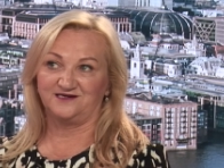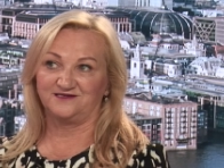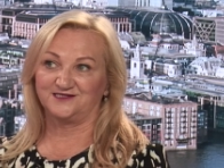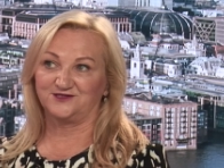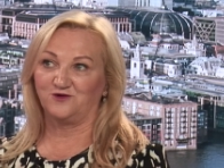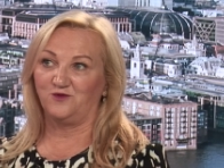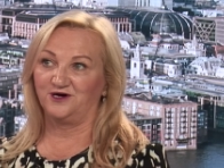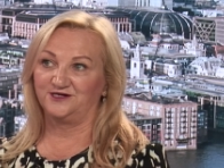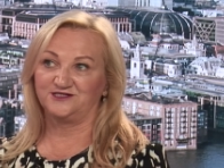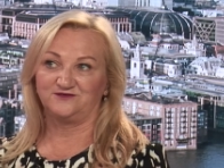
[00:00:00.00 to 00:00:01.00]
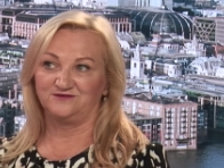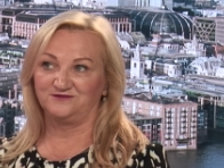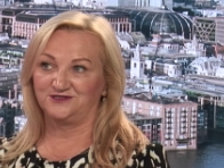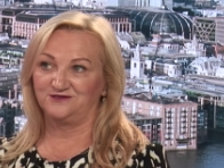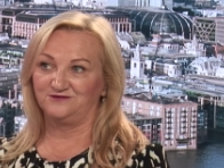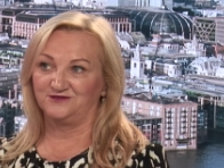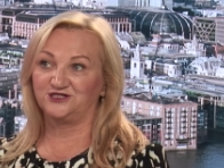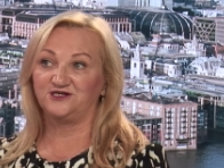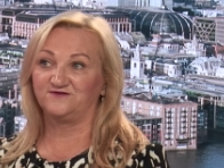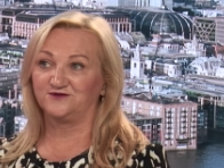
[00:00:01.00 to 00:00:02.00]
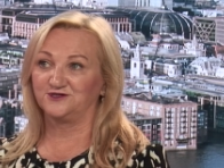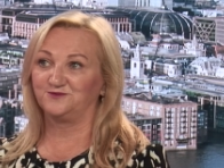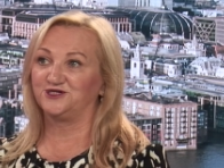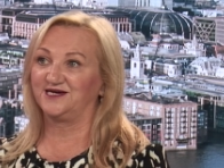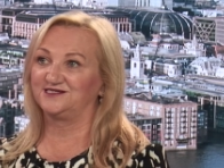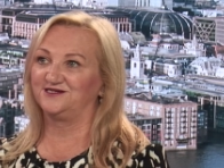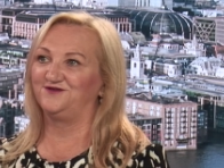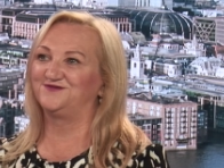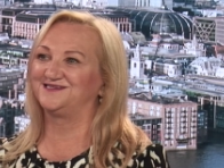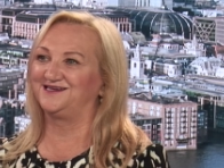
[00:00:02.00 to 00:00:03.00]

that's required to achieve those objectives,